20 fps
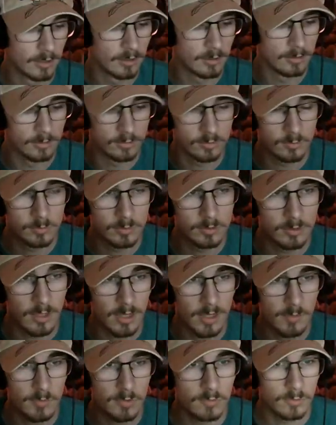You should be
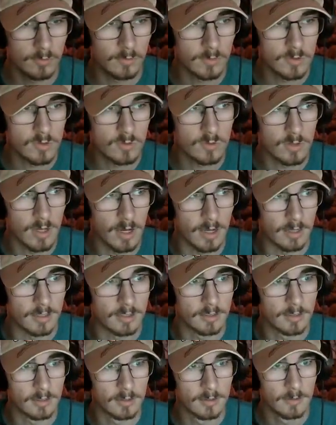happy with what you got.
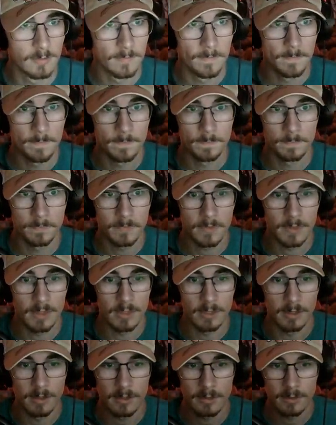
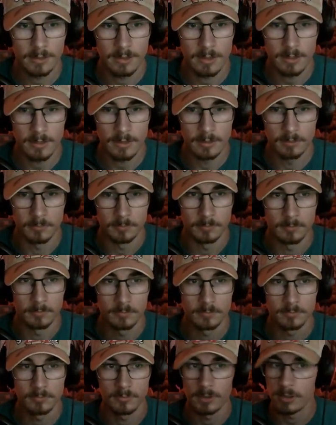And I am.
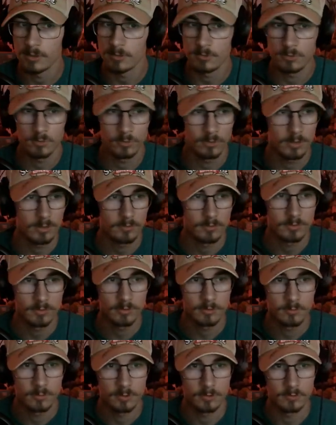I enjoy every
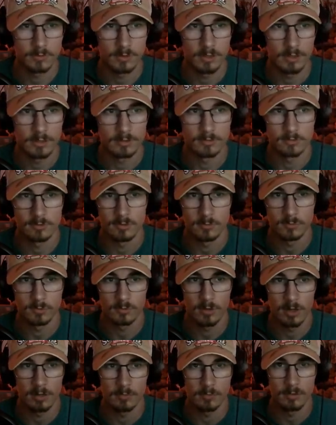single one of you guys
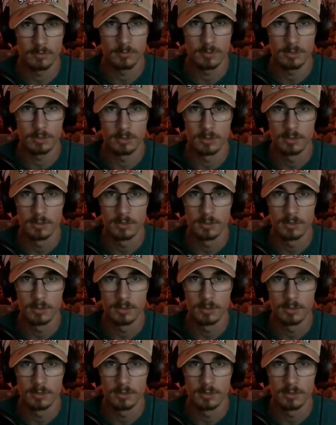subscribing to me,